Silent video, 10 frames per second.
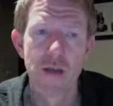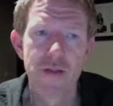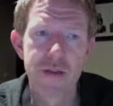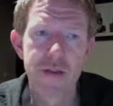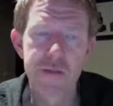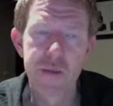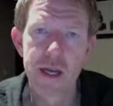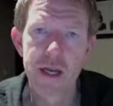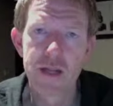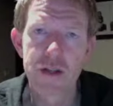This
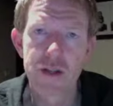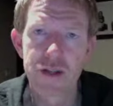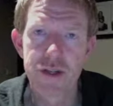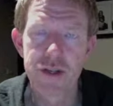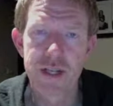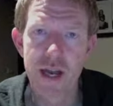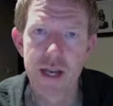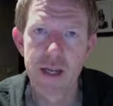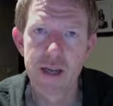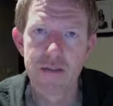means that the due date,
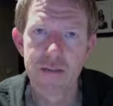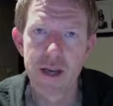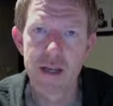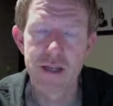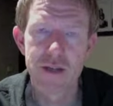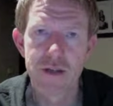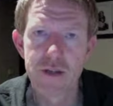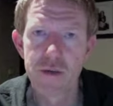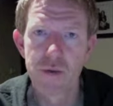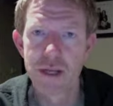in effect, is
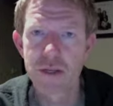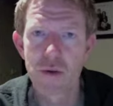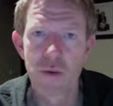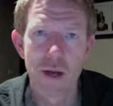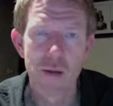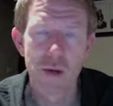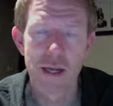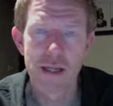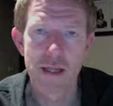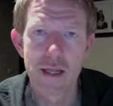2 weeks or 1 week
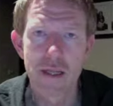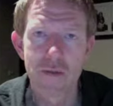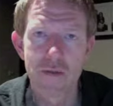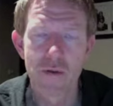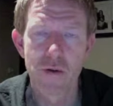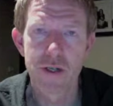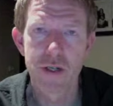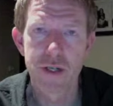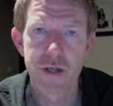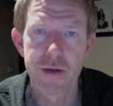at least before it's
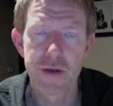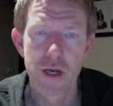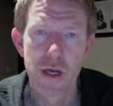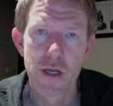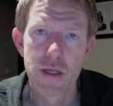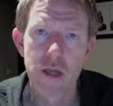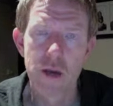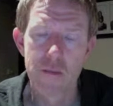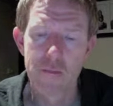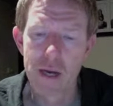due.
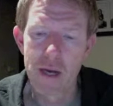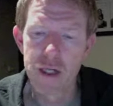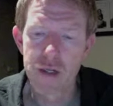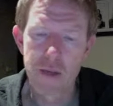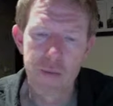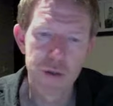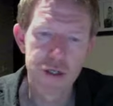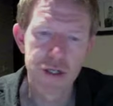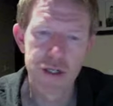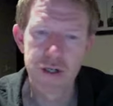So make sure you push
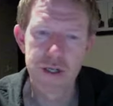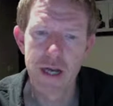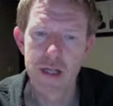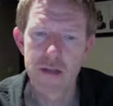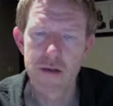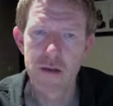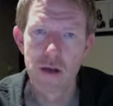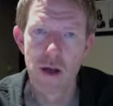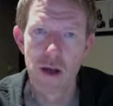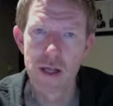your due dates
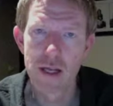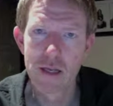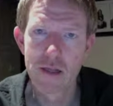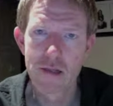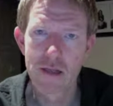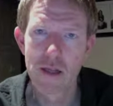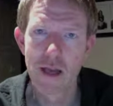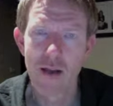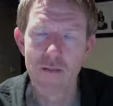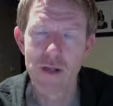early so that you
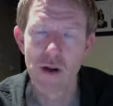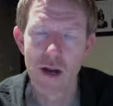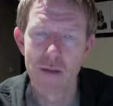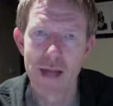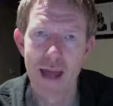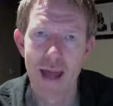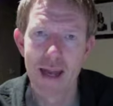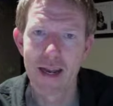have time to edit.